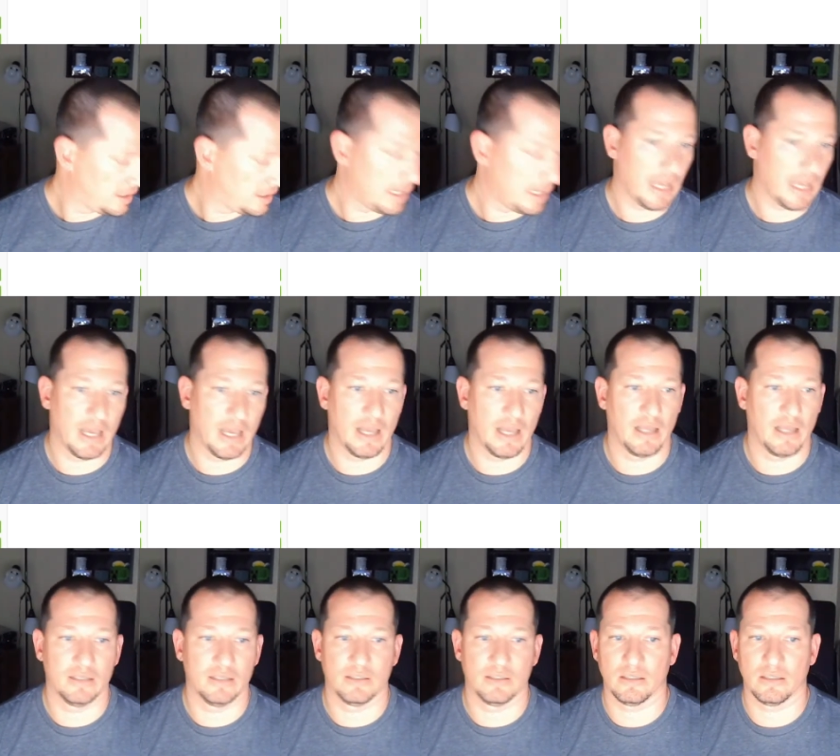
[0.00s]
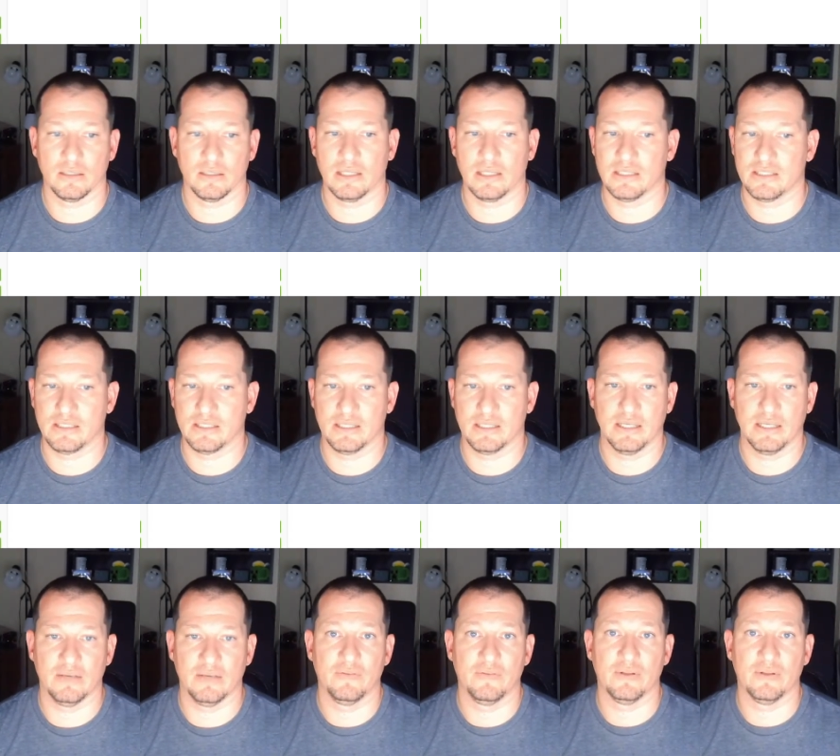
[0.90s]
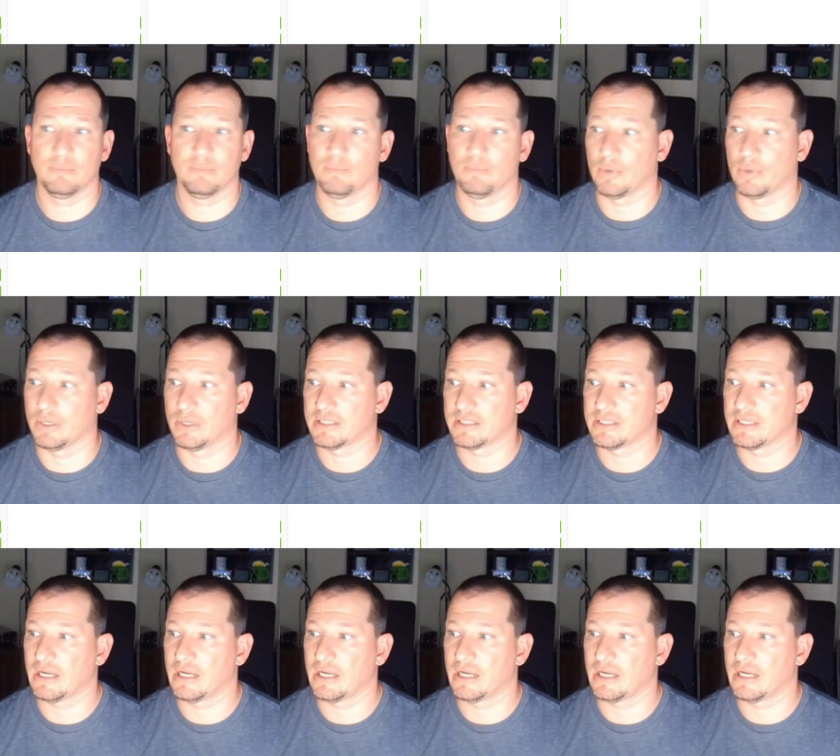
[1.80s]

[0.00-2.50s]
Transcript: and let's see if it brings it